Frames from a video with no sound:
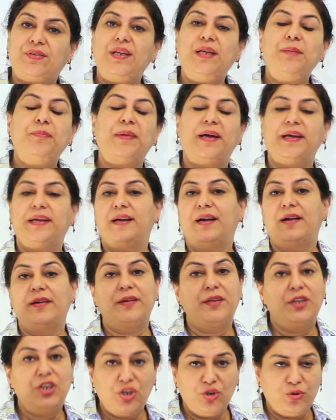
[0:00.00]
3 pi
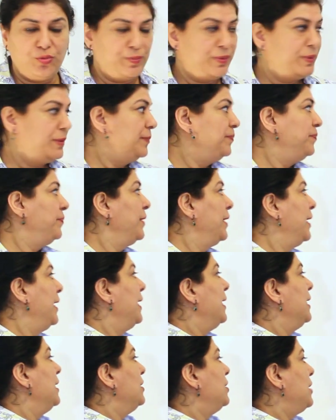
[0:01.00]
r cube.
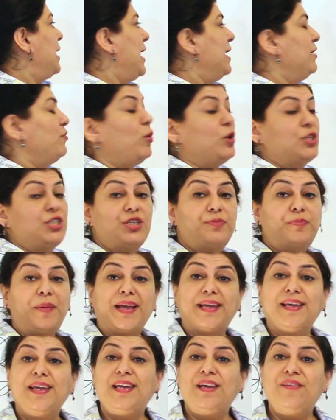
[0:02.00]
And what is
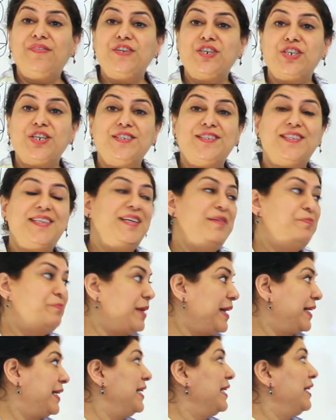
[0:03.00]
packing efficiency?
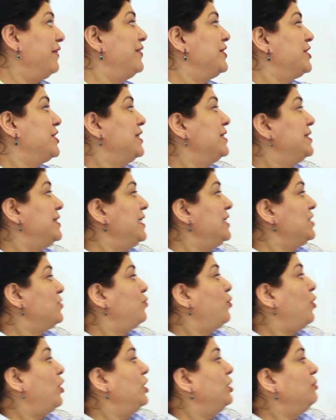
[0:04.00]
Packing efficiency is
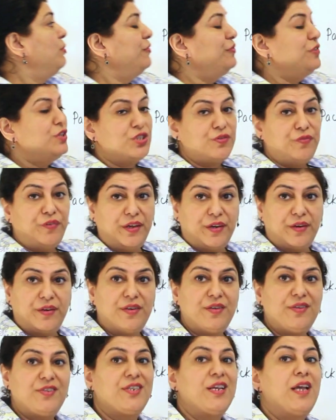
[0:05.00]
volume of the
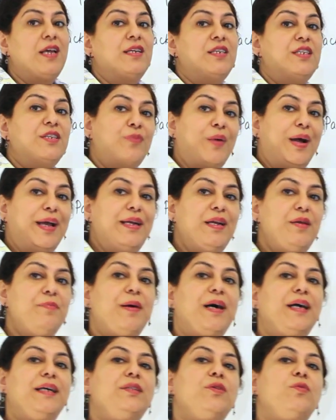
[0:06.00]
spheres divided
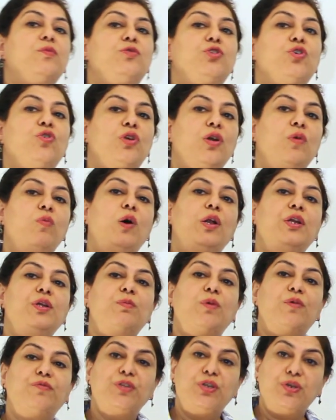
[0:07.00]
by the total
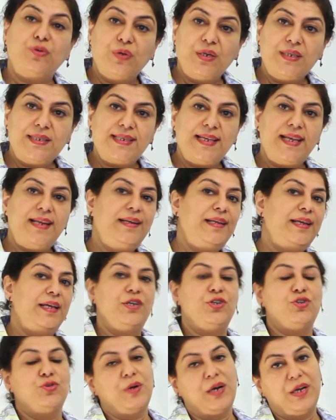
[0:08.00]
volume of the unit cell
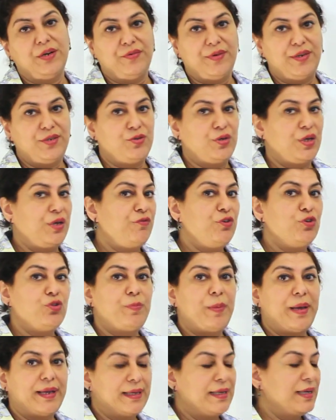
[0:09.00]
into 100 to give you
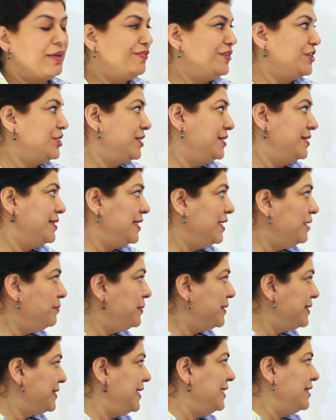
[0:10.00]
the packing efficiency in
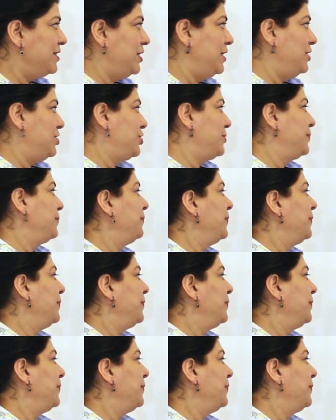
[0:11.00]
percentage.